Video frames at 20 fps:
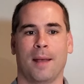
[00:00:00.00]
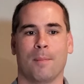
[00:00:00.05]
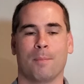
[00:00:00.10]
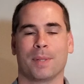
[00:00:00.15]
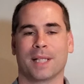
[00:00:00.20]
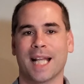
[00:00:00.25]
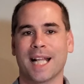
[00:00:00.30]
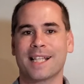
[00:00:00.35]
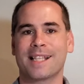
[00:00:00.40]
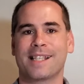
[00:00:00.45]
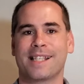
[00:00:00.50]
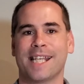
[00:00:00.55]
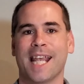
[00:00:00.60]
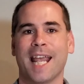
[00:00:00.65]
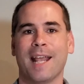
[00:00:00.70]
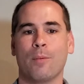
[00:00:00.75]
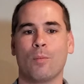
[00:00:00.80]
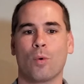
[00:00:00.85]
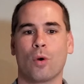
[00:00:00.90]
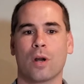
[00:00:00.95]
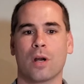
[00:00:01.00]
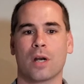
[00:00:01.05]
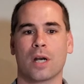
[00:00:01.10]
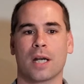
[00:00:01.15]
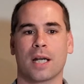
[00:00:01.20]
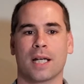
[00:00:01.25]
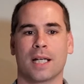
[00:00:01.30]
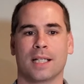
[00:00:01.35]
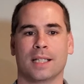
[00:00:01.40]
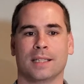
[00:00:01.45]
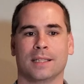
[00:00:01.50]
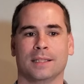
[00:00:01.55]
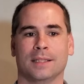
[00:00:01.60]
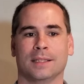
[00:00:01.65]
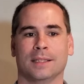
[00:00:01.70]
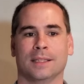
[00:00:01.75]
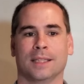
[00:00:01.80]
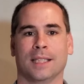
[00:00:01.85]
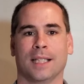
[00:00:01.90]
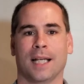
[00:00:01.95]
But that same word
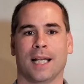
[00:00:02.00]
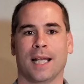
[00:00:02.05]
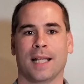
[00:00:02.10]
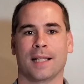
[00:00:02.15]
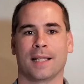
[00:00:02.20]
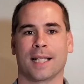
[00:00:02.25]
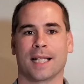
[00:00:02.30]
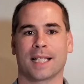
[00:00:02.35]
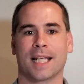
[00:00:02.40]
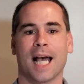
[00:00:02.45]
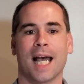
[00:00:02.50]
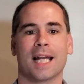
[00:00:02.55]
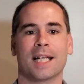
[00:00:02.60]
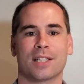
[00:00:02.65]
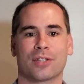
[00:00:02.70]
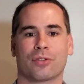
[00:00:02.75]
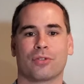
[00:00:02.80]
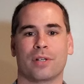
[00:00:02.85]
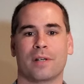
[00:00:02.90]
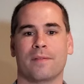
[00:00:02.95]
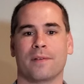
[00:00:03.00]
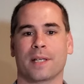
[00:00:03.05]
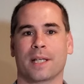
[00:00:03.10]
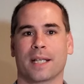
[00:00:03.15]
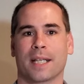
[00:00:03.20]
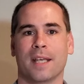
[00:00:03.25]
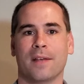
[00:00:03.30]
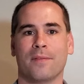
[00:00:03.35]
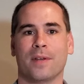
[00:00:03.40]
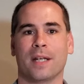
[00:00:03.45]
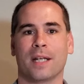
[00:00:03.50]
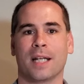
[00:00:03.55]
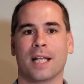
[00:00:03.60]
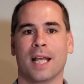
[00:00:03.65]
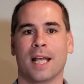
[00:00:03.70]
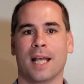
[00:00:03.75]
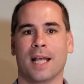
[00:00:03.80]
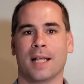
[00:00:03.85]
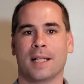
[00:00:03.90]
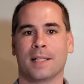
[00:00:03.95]
that God has given
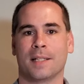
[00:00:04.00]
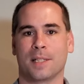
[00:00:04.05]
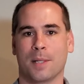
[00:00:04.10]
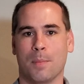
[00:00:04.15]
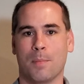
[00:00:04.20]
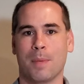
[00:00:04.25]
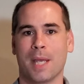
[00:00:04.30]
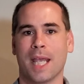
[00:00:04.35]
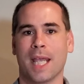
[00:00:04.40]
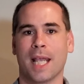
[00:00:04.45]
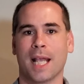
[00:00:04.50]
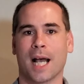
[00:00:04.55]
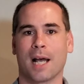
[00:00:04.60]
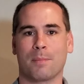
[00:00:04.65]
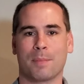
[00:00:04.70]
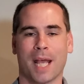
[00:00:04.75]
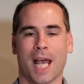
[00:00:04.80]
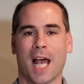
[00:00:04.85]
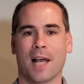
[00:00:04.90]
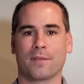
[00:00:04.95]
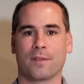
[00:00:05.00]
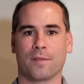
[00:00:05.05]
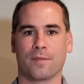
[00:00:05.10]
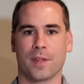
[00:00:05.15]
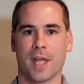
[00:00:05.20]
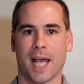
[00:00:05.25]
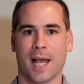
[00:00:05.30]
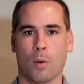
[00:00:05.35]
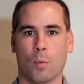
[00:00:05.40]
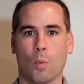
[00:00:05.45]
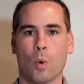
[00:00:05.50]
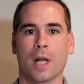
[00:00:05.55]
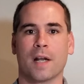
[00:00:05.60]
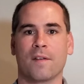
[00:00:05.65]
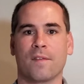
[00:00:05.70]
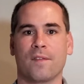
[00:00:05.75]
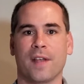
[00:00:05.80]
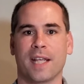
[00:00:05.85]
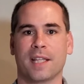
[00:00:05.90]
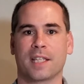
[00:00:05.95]
to me on behalf of that one
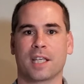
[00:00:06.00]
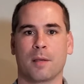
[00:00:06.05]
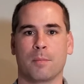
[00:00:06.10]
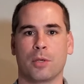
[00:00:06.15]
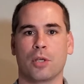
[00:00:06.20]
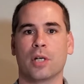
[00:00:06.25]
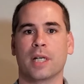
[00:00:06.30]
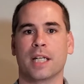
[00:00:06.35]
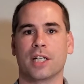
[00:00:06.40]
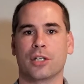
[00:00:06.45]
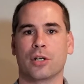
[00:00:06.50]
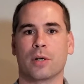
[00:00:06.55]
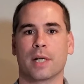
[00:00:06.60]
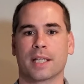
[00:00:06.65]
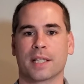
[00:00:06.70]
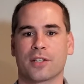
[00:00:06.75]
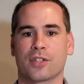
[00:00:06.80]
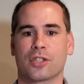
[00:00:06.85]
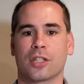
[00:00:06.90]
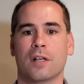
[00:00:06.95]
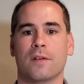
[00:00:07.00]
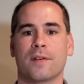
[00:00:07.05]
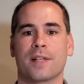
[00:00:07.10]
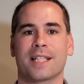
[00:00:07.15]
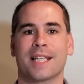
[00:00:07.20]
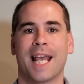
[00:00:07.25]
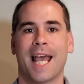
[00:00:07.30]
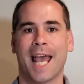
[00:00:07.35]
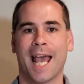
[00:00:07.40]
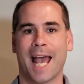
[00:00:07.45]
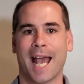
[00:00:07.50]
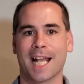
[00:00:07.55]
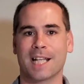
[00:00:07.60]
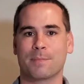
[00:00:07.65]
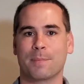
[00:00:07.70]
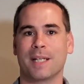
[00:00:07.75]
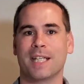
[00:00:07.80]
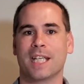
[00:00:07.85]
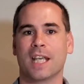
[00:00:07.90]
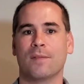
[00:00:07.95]
faith community during the service has
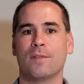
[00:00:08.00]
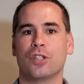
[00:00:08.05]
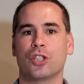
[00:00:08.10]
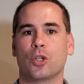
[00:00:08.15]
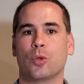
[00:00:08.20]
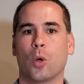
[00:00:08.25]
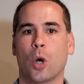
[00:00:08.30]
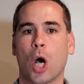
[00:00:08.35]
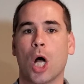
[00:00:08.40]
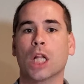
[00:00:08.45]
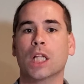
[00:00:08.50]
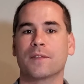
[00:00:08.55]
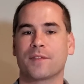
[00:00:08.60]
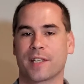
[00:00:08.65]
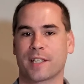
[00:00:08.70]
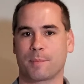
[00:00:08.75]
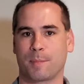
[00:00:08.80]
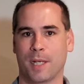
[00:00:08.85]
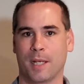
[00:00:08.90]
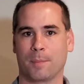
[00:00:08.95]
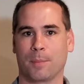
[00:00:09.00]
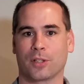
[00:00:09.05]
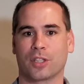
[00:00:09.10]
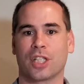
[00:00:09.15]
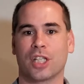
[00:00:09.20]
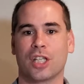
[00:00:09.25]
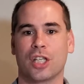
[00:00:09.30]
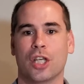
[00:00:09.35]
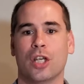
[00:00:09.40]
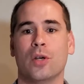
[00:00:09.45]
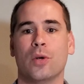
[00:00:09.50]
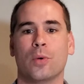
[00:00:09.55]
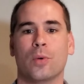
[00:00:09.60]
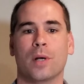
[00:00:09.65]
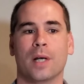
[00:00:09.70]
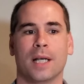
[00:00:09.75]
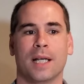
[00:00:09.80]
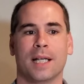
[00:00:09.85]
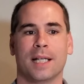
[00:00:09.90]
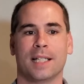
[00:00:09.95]
been given to all of his people, to you,
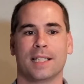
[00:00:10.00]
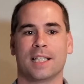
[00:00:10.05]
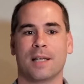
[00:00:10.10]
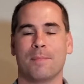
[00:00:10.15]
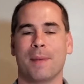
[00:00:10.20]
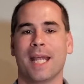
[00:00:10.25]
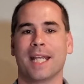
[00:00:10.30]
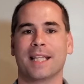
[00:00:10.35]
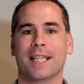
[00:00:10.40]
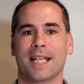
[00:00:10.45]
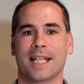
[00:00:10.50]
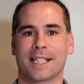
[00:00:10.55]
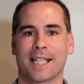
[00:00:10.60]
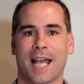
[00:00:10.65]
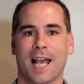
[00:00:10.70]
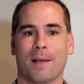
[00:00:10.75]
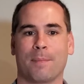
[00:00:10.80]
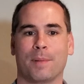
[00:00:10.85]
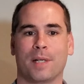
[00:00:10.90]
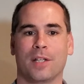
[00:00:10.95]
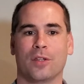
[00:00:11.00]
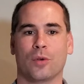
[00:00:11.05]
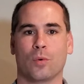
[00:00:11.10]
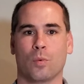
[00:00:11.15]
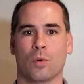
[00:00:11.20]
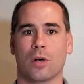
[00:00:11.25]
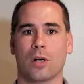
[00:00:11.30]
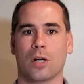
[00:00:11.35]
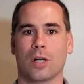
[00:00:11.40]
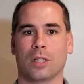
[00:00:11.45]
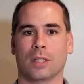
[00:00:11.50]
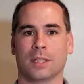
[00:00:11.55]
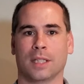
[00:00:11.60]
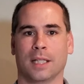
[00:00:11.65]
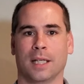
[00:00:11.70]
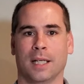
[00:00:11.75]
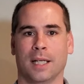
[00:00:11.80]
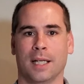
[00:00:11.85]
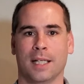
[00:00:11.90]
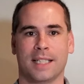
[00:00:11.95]
to make things happen in the world.
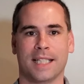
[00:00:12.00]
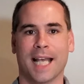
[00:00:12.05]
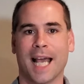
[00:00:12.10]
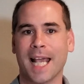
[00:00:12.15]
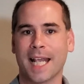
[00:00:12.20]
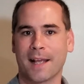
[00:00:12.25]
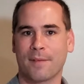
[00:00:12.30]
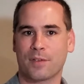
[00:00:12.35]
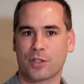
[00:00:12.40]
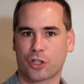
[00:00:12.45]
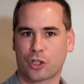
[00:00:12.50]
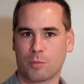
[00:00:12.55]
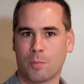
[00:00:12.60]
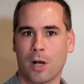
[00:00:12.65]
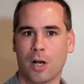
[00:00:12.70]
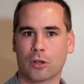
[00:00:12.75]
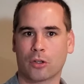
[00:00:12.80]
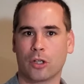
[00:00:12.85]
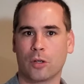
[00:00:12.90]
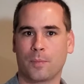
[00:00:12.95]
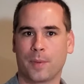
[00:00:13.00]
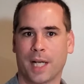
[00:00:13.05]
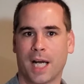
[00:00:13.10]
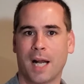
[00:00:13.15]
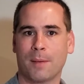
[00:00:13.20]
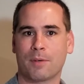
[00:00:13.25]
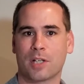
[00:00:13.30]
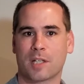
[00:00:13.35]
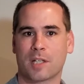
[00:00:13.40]
See, I have a small group that I'm